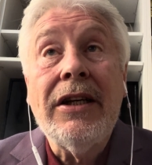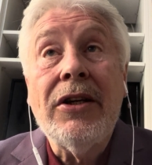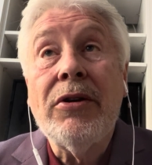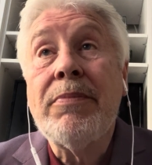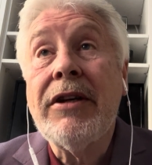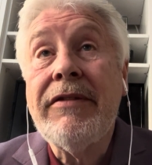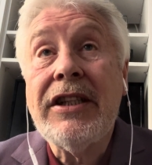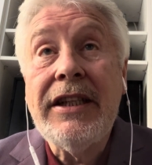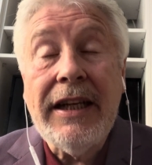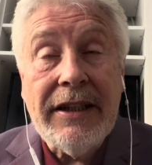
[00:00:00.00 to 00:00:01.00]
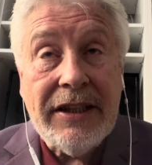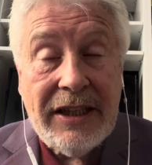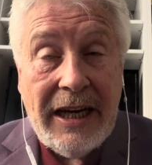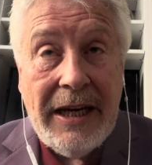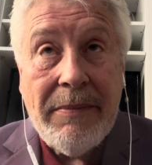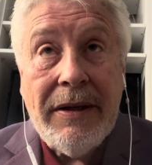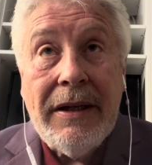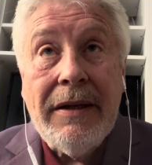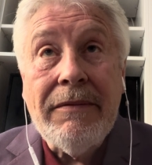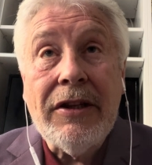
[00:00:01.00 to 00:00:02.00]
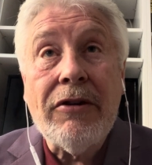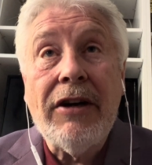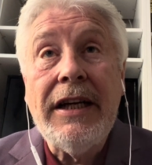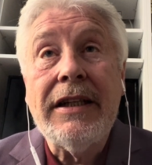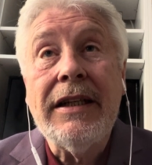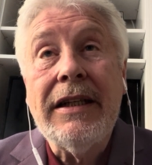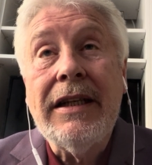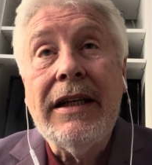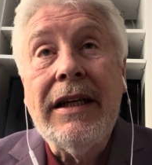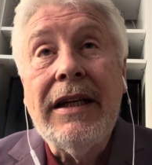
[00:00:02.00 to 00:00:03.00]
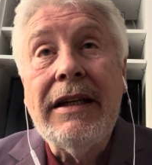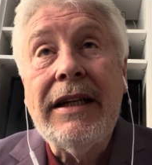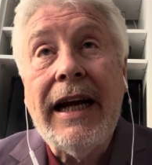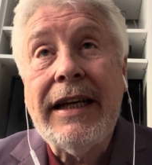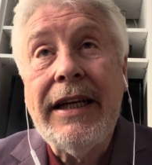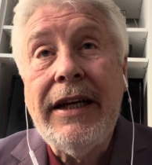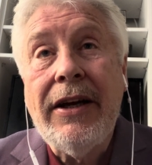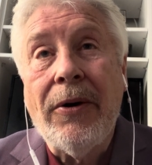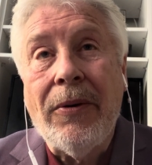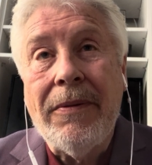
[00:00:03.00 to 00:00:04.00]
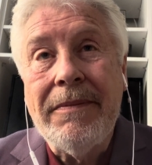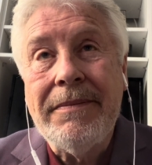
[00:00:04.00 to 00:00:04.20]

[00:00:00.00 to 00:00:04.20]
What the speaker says: who had previously done the same for the great Nat King Cole.